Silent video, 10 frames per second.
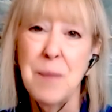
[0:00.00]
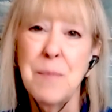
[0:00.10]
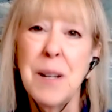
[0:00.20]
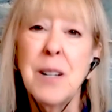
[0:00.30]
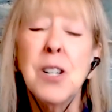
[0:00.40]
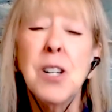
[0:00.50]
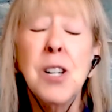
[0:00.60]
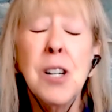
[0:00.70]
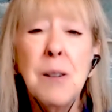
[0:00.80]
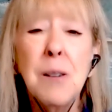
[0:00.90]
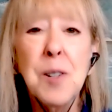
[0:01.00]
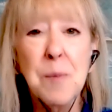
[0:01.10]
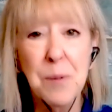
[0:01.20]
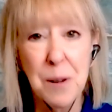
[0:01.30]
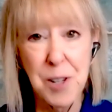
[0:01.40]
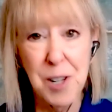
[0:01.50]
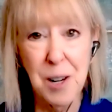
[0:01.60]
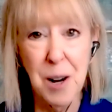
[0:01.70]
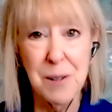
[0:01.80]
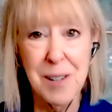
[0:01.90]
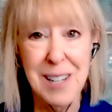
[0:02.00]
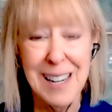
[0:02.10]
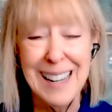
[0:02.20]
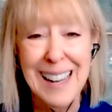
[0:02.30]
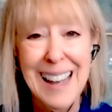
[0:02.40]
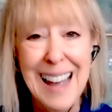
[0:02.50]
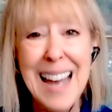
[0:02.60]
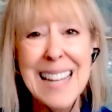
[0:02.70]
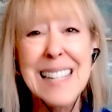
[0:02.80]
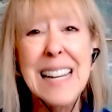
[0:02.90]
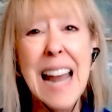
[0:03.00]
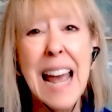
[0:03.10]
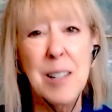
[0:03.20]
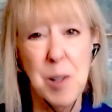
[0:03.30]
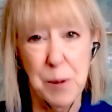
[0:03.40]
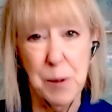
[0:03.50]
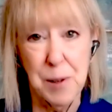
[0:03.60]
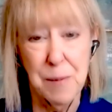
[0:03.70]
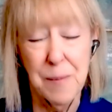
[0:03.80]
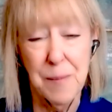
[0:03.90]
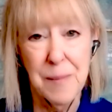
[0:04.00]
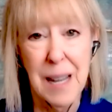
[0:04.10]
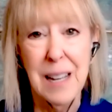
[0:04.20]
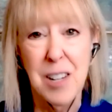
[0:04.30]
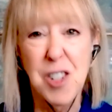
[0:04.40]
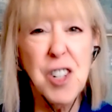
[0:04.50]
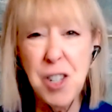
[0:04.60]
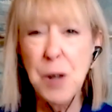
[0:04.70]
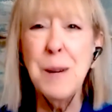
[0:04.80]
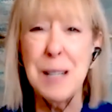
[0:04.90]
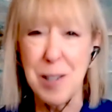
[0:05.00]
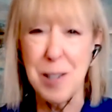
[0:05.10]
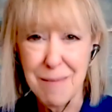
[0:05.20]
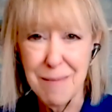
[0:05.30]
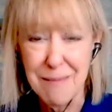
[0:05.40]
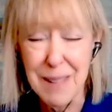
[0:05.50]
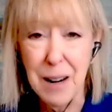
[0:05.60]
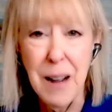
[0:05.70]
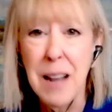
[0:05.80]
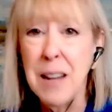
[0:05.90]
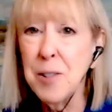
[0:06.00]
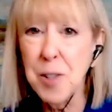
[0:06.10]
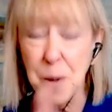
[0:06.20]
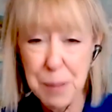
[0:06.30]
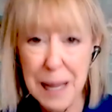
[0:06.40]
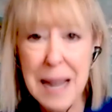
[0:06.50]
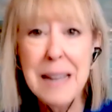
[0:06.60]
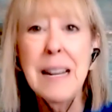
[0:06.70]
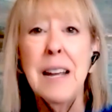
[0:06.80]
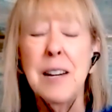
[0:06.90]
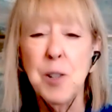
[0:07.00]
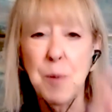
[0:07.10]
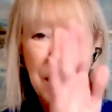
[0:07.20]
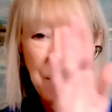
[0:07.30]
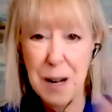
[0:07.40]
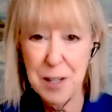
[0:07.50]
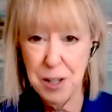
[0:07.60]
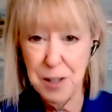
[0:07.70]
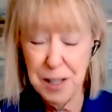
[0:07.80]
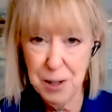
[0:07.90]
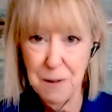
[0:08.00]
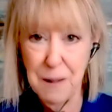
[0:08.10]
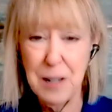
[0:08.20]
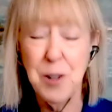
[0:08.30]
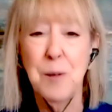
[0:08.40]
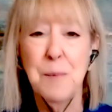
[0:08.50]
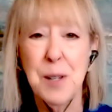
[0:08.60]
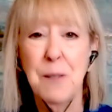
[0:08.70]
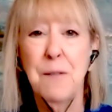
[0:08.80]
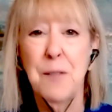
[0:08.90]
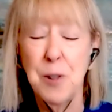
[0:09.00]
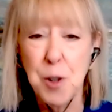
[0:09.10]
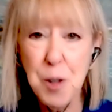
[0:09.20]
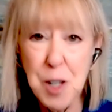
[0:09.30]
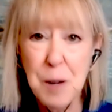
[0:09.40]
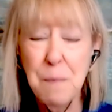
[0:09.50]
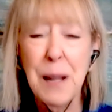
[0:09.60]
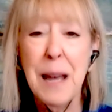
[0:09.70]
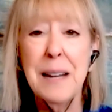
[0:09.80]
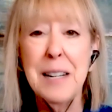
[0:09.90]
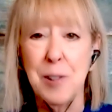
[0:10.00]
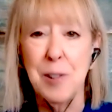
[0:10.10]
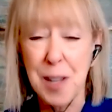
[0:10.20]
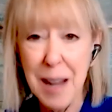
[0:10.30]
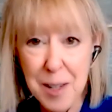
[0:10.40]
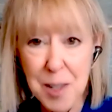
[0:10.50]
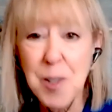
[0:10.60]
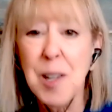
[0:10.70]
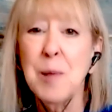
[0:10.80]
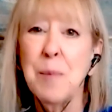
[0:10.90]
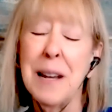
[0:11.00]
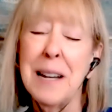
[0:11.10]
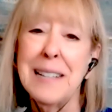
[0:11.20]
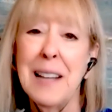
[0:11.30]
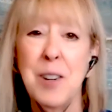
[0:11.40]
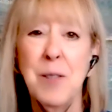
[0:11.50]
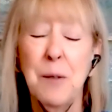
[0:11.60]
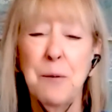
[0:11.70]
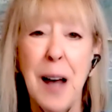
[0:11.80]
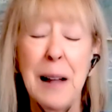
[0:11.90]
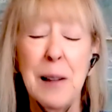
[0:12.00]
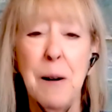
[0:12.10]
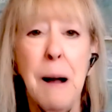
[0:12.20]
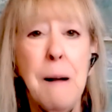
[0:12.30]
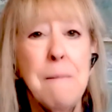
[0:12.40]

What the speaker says: Because she was approaching coaching as an expert. Just do it. Here's the plan. Here's what I want you to do in terms of the nutrition plan. Here's the exercise plan I'd like you to follow.